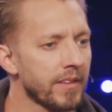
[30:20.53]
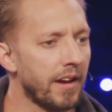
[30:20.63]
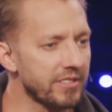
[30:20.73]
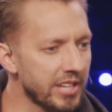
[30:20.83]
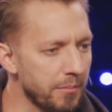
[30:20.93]

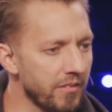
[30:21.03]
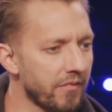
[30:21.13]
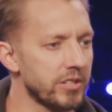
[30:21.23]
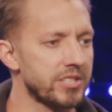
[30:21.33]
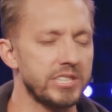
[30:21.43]
Every time you
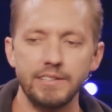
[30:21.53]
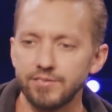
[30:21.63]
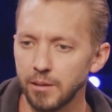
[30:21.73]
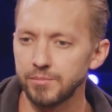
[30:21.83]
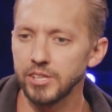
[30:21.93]
ever achieved
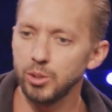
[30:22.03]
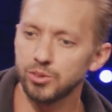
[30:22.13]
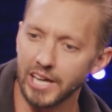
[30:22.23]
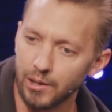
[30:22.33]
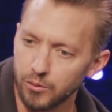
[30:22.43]
something you
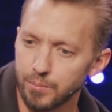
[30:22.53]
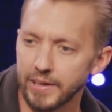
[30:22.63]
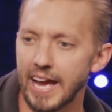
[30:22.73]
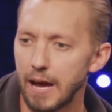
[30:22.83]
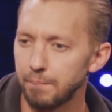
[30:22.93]
thought would
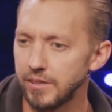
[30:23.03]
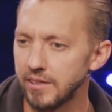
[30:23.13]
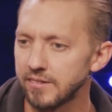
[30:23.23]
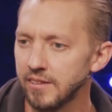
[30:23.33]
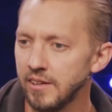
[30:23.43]
bring
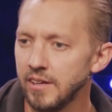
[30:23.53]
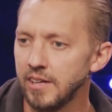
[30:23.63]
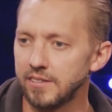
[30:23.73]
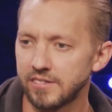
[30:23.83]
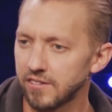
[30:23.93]
happiness,
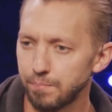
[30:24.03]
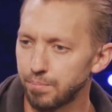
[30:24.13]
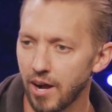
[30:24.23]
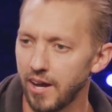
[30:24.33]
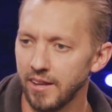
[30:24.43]
it just
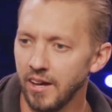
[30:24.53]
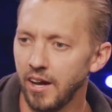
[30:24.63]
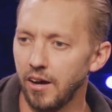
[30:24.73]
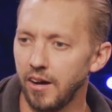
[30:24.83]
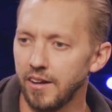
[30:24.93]
brought
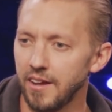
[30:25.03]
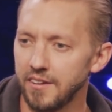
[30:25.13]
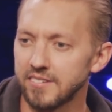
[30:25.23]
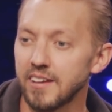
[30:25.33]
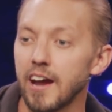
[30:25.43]
uh, a, a
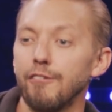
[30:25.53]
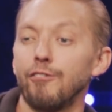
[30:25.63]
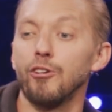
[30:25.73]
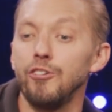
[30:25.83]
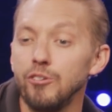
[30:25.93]
desire
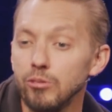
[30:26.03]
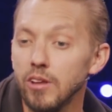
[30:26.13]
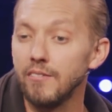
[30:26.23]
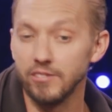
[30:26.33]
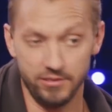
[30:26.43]
for a new
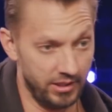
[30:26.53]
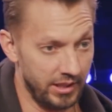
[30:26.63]
level